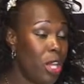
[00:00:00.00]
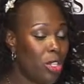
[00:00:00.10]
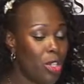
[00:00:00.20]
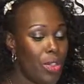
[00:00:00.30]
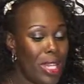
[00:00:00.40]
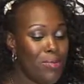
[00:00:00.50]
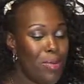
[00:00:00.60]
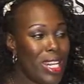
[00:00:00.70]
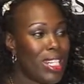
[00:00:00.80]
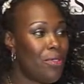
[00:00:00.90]
So there's
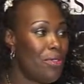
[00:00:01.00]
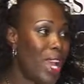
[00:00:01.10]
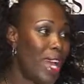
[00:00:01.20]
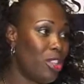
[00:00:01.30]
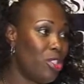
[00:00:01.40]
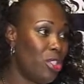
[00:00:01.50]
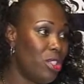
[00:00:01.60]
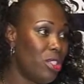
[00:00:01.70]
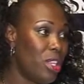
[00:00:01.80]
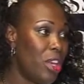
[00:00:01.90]
many different
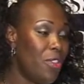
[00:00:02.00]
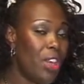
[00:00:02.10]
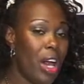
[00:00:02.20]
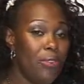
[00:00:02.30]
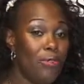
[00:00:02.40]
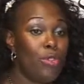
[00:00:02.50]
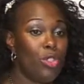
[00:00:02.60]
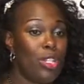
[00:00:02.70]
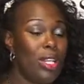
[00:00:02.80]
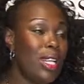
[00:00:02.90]
actions that
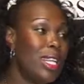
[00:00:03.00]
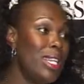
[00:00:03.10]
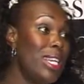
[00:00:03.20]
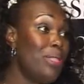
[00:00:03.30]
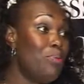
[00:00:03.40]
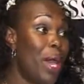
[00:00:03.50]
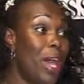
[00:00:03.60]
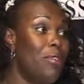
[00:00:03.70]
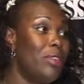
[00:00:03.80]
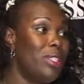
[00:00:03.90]
unfortunately lead
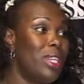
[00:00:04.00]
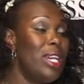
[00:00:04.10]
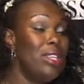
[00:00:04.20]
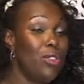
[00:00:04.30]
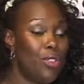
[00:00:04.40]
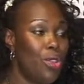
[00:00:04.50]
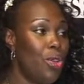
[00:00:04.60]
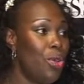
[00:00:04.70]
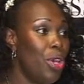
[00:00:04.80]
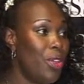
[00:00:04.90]
parents
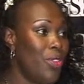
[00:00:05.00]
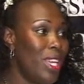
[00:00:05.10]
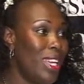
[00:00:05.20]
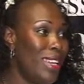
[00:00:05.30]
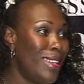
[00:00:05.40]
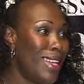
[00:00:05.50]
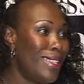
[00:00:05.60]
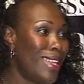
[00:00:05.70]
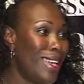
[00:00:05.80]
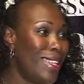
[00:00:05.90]
into the,
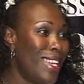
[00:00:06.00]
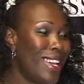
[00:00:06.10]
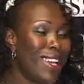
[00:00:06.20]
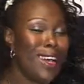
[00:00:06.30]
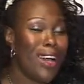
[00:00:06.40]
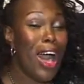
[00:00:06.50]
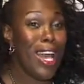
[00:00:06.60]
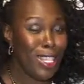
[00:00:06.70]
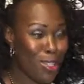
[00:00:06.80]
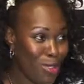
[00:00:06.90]
let's say, the
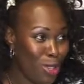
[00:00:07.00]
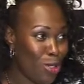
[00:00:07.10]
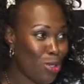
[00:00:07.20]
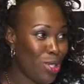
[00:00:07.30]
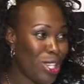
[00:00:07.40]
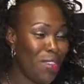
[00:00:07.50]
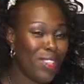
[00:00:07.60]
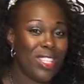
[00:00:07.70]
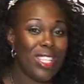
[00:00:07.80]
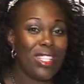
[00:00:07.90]
eyes of social
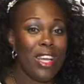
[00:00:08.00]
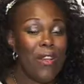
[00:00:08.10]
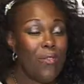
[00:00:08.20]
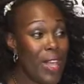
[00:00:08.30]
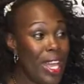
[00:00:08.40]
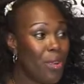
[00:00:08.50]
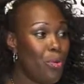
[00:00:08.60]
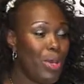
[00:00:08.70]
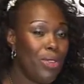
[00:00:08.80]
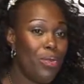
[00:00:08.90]
services.
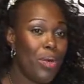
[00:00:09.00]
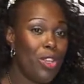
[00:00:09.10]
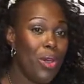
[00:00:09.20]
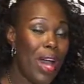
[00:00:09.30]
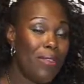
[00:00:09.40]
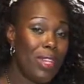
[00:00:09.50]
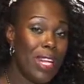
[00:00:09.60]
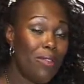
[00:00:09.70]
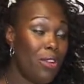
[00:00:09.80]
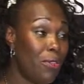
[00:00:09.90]
Then when you have the
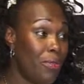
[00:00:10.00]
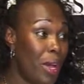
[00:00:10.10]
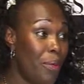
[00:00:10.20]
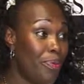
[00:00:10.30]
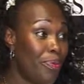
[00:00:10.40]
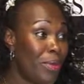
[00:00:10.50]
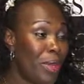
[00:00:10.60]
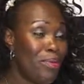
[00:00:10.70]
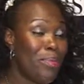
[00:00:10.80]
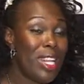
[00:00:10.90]
level of
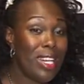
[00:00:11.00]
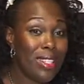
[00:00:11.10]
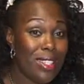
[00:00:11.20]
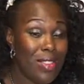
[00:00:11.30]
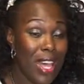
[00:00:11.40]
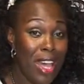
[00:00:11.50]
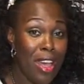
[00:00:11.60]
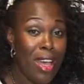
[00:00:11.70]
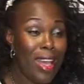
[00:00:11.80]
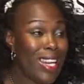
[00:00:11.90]
being under
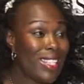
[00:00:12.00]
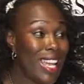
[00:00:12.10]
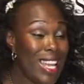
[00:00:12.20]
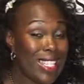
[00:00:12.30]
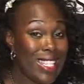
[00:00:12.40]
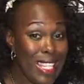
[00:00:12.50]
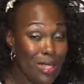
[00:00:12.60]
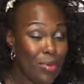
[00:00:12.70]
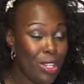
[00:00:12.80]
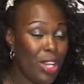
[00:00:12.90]
their, let's say,
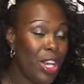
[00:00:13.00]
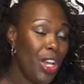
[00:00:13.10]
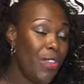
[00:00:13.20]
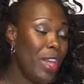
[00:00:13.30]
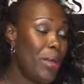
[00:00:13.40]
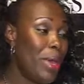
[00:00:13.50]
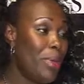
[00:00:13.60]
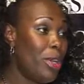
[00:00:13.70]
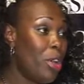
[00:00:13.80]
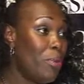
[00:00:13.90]
assessment, there may
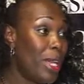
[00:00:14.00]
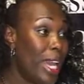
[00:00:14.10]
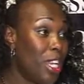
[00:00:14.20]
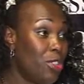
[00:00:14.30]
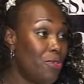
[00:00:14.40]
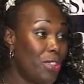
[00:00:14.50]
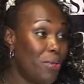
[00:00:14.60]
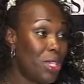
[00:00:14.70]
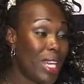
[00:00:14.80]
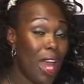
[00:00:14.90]
be an obligation for
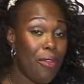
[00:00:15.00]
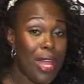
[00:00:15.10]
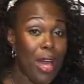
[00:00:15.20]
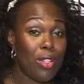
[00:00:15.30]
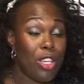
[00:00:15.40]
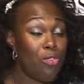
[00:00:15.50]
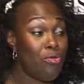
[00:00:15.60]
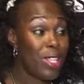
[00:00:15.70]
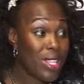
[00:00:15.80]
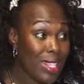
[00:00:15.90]
them to carry out a
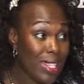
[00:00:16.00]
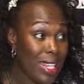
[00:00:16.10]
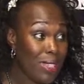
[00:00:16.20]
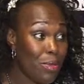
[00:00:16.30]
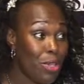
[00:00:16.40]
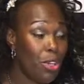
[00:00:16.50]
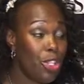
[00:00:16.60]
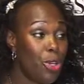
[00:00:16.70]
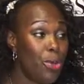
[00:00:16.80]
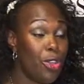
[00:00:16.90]
risk assessment
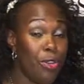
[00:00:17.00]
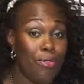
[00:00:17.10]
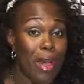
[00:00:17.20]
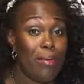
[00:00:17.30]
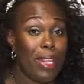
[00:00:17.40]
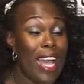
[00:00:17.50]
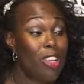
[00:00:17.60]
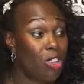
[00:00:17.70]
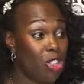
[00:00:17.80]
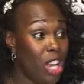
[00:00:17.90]
on you and your family
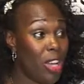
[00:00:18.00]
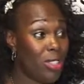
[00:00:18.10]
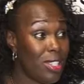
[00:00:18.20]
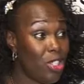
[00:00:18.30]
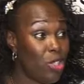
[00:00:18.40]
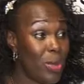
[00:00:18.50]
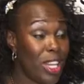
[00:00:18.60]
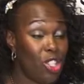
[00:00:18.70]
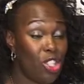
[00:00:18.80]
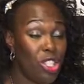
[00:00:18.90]
and your child's
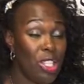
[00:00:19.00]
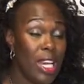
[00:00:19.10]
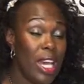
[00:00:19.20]
situation,